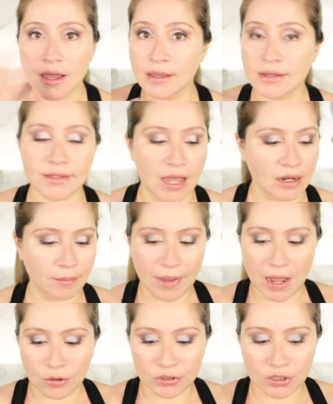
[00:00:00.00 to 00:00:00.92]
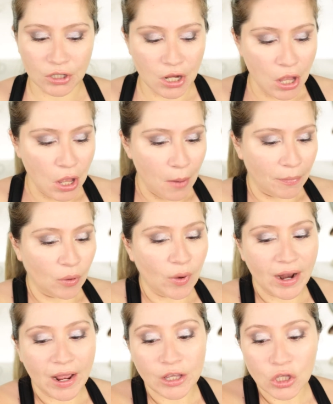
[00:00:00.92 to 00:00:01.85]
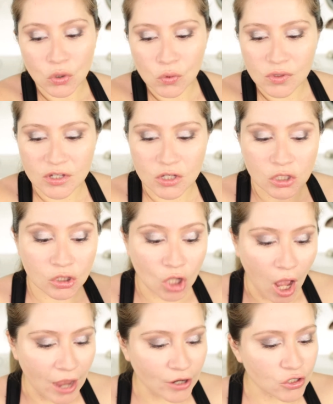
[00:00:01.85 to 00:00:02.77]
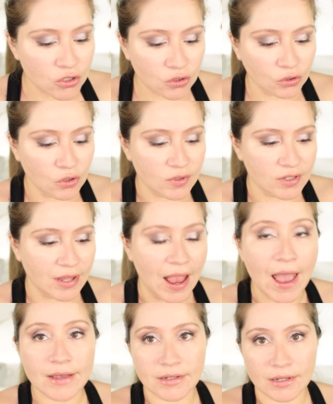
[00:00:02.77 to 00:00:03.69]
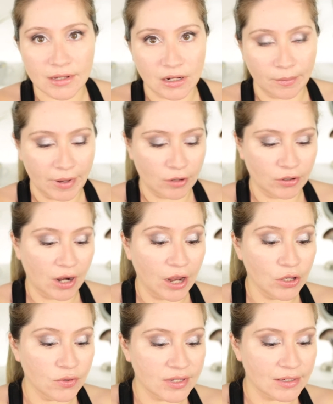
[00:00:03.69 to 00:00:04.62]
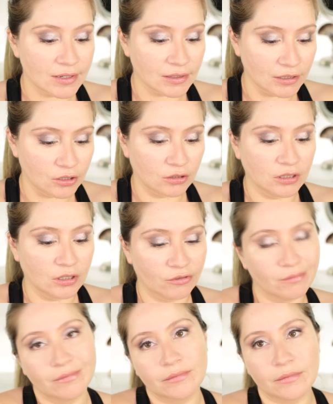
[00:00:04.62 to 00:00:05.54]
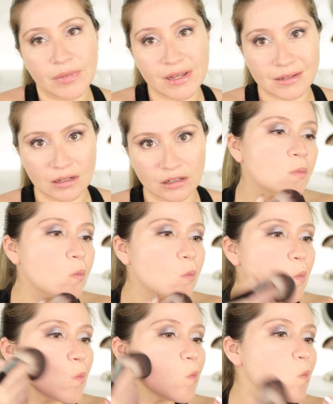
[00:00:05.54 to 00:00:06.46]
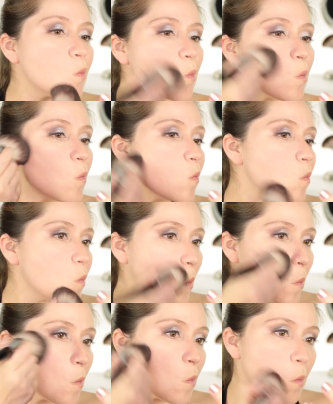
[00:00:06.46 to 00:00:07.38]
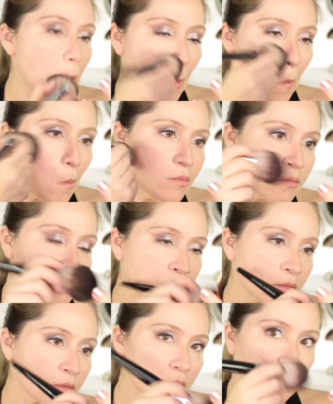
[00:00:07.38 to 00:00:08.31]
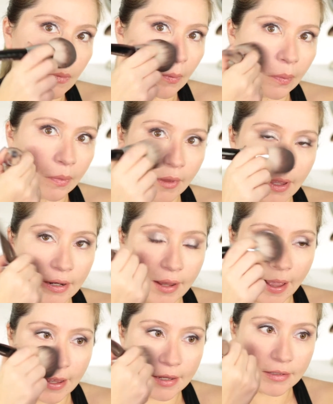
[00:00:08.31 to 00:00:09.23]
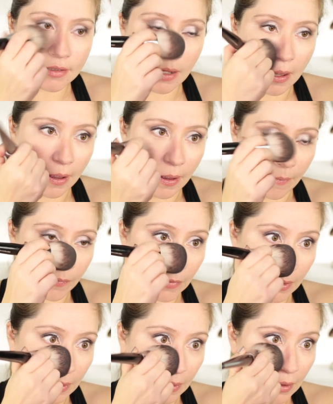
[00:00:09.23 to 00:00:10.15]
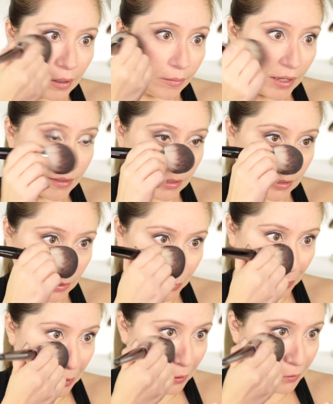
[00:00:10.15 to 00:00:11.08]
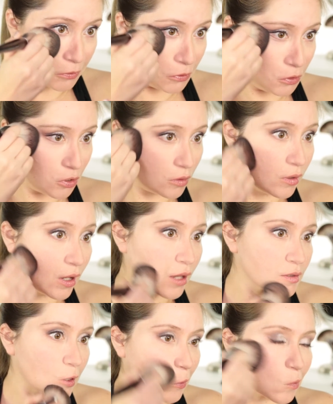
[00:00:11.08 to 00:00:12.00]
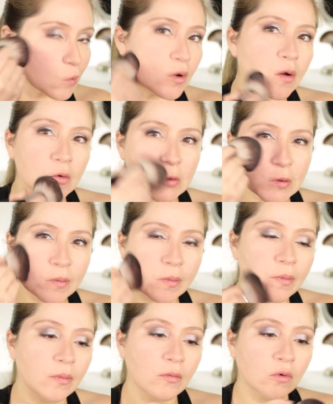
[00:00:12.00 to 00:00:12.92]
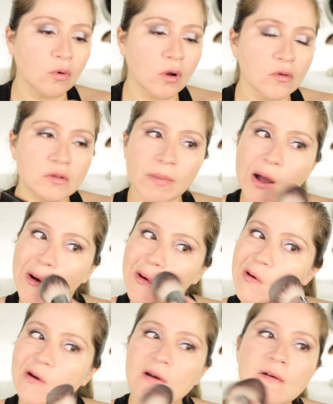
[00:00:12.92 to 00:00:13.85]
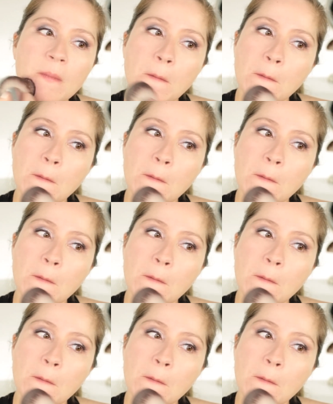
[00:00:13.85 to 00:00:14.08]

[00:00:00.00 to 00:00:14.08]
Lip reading: setting powder, but what I use is not, I just don't use it as a setting powder. I use it as literally basically foundation. I just set my whole face. And it has amazing ingredients too. It has like rose powder,